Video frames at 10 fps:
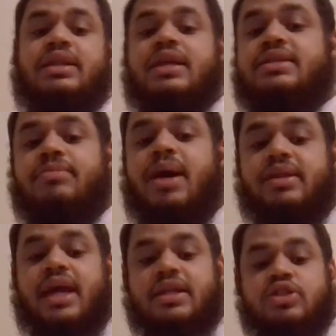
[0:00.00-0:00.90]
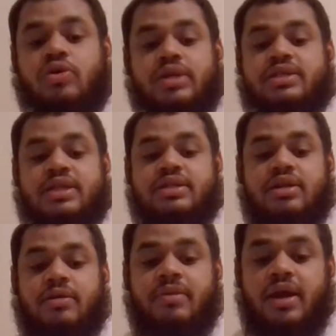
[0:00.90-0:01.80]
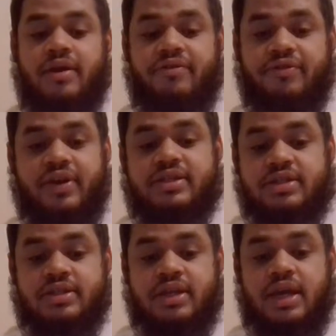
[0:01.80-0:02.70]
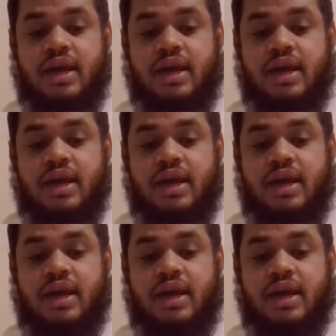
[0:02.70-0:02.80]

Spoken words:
this Mike D'Antoni system fits